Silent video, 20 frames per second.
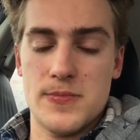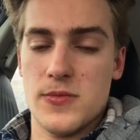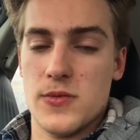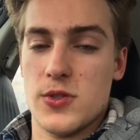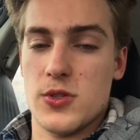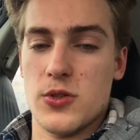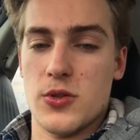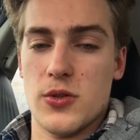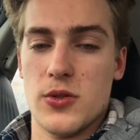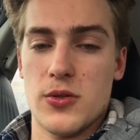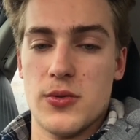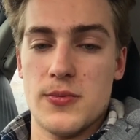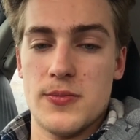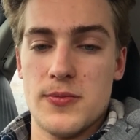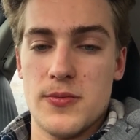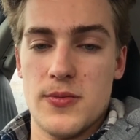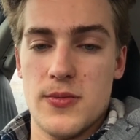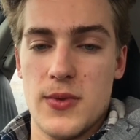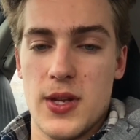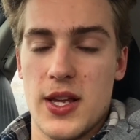So
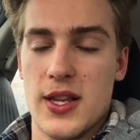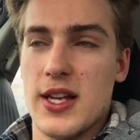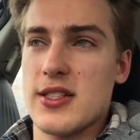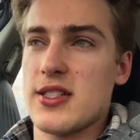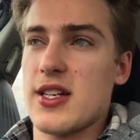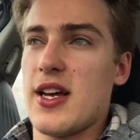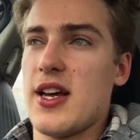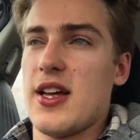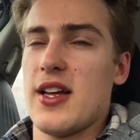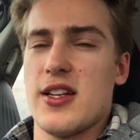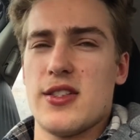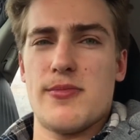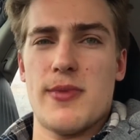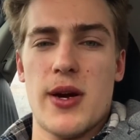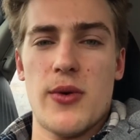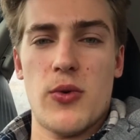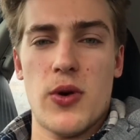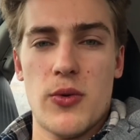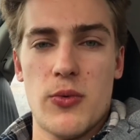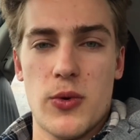yeah, that's
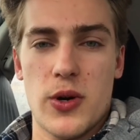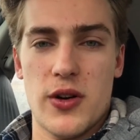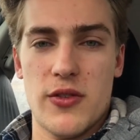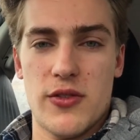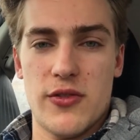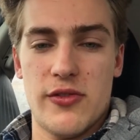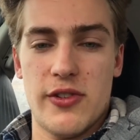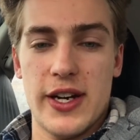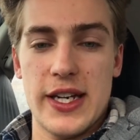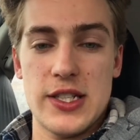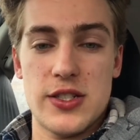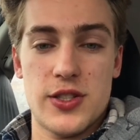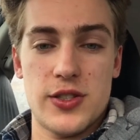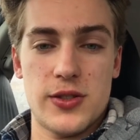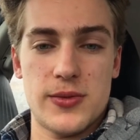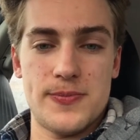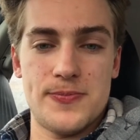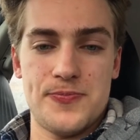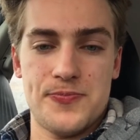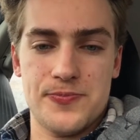my one word of advice.
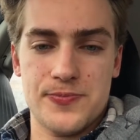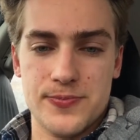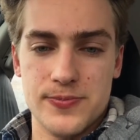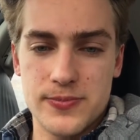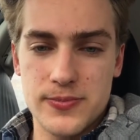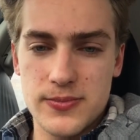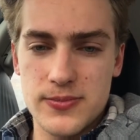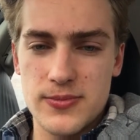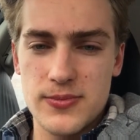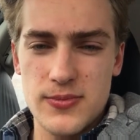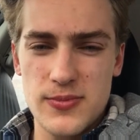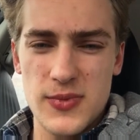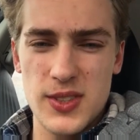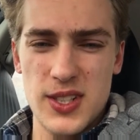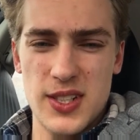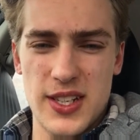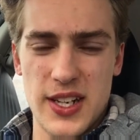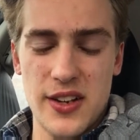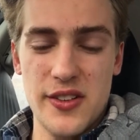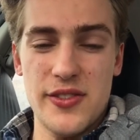So
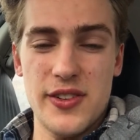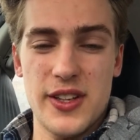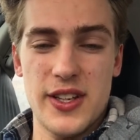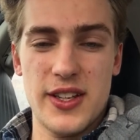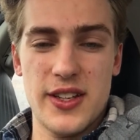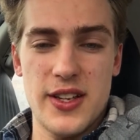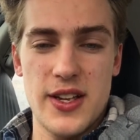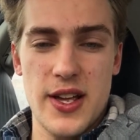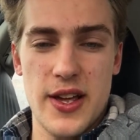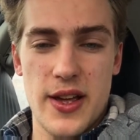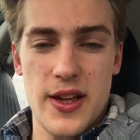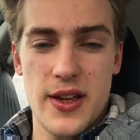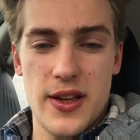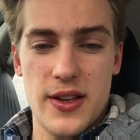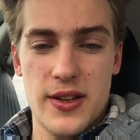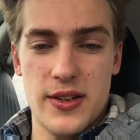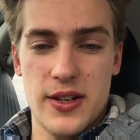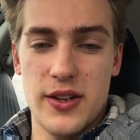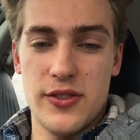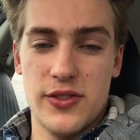definitely
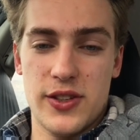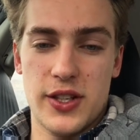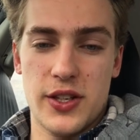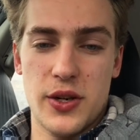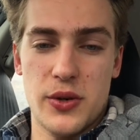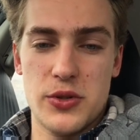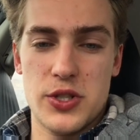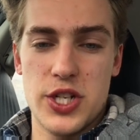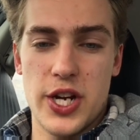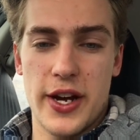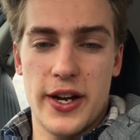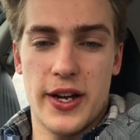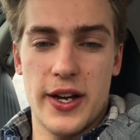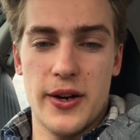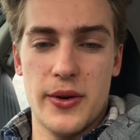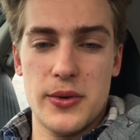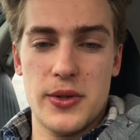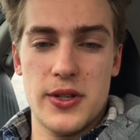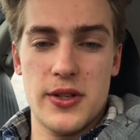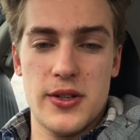go check
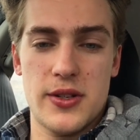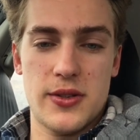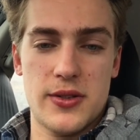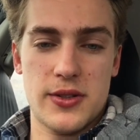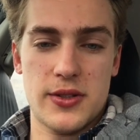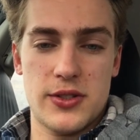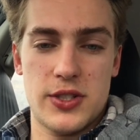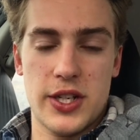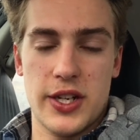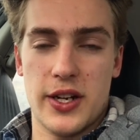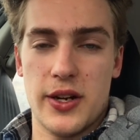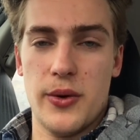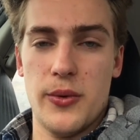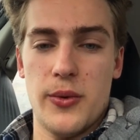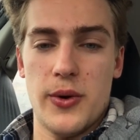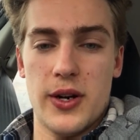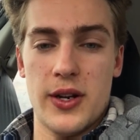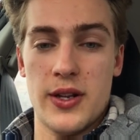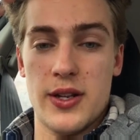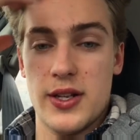out
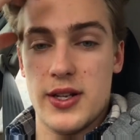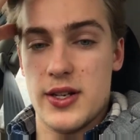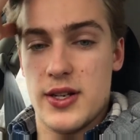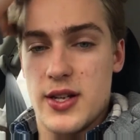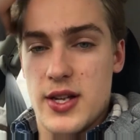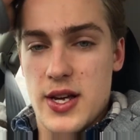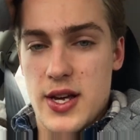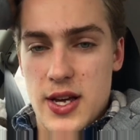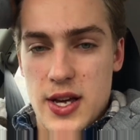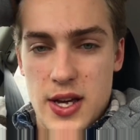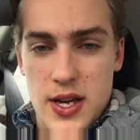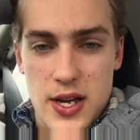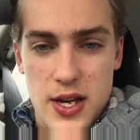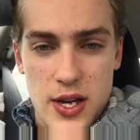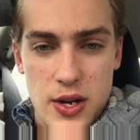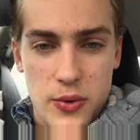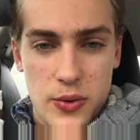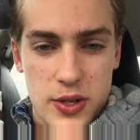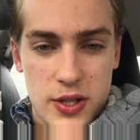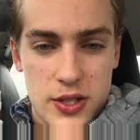one of
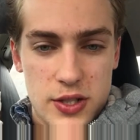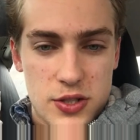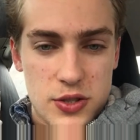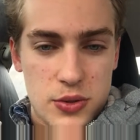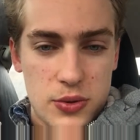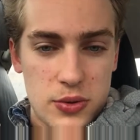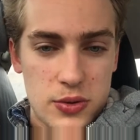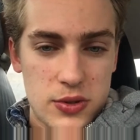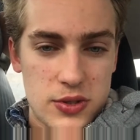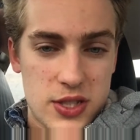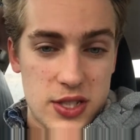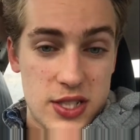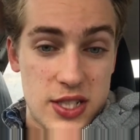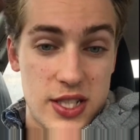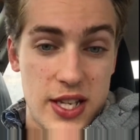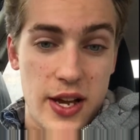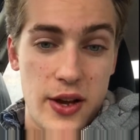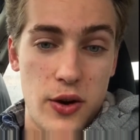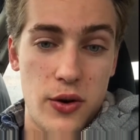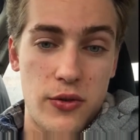the schools and
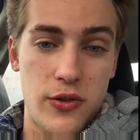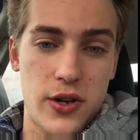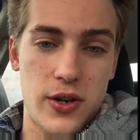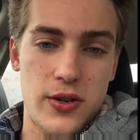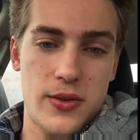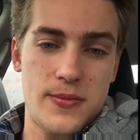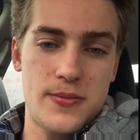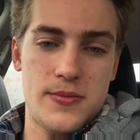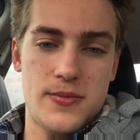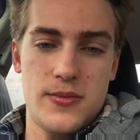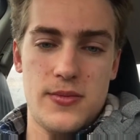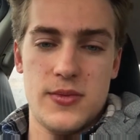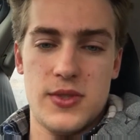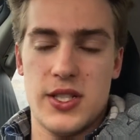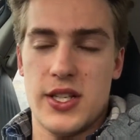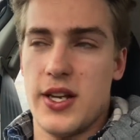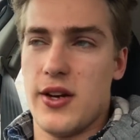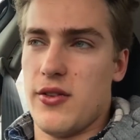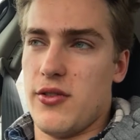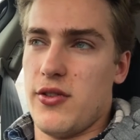stay over
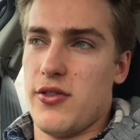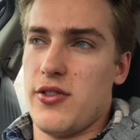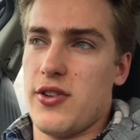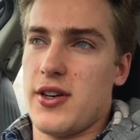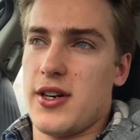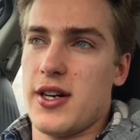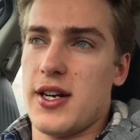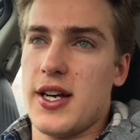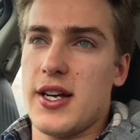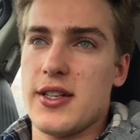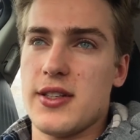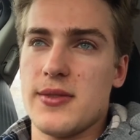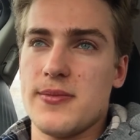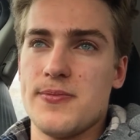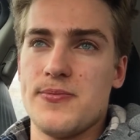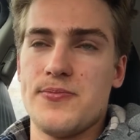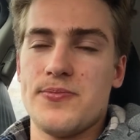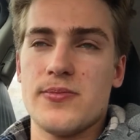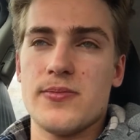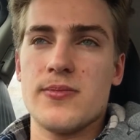for a night.
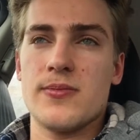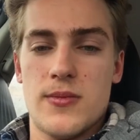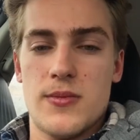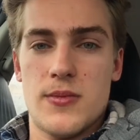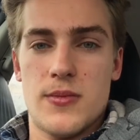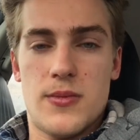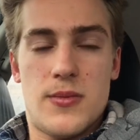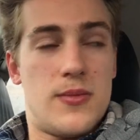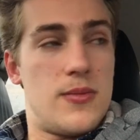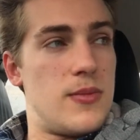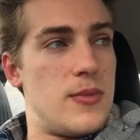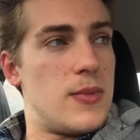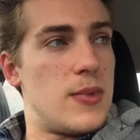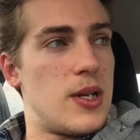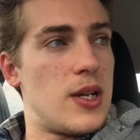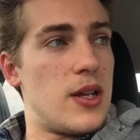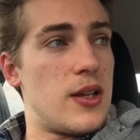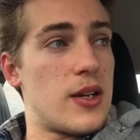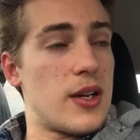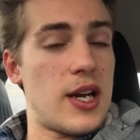
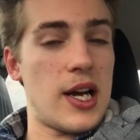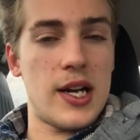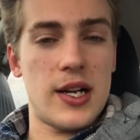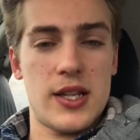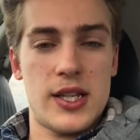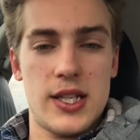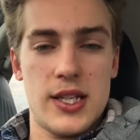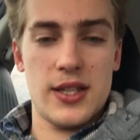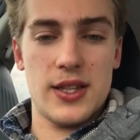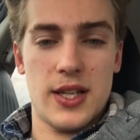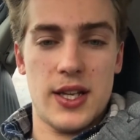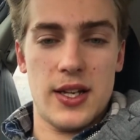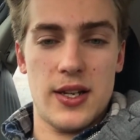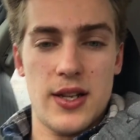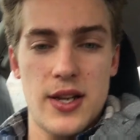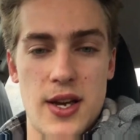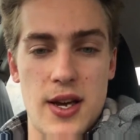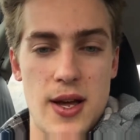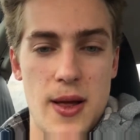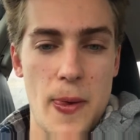Another kind of thing that
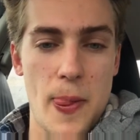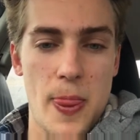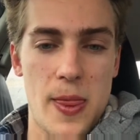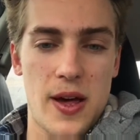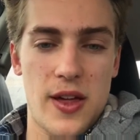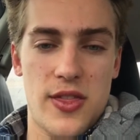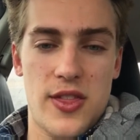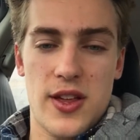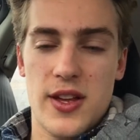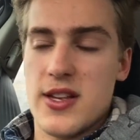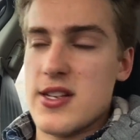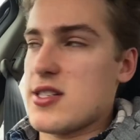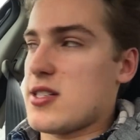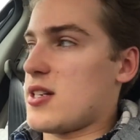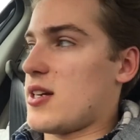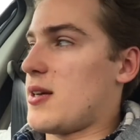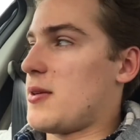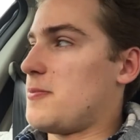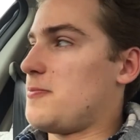I think is